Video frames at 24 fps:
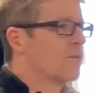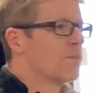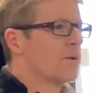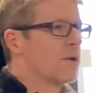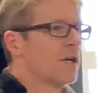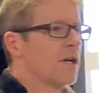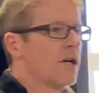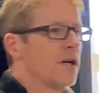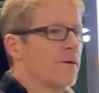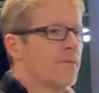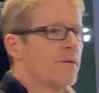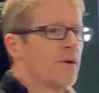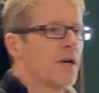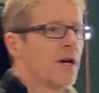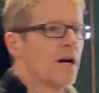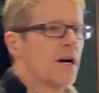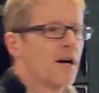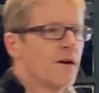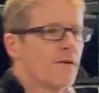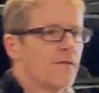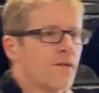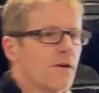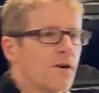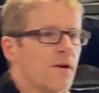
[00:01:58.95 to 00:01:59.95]
we, we
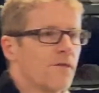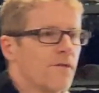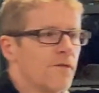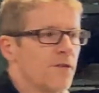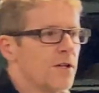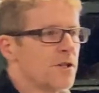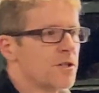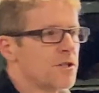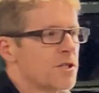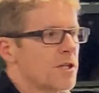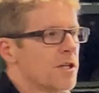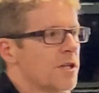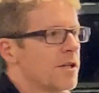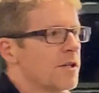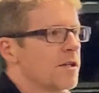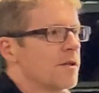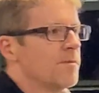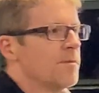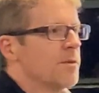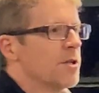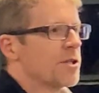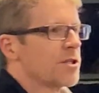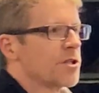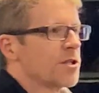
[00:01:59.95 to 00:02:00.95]
have a vision and a
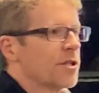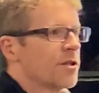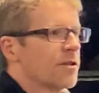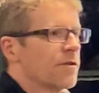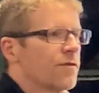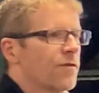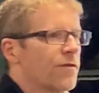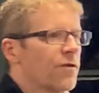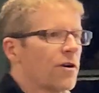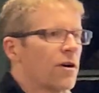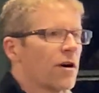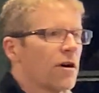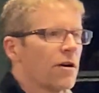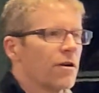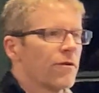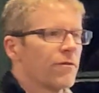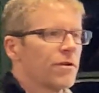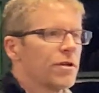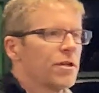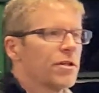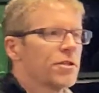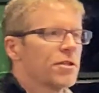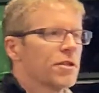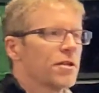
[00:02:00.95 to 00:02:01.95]
mission for our
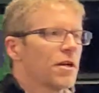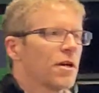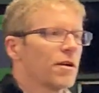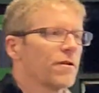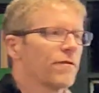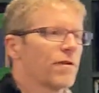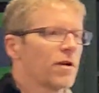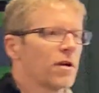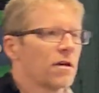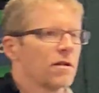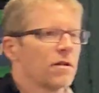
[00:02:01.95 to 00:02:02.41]
region out of our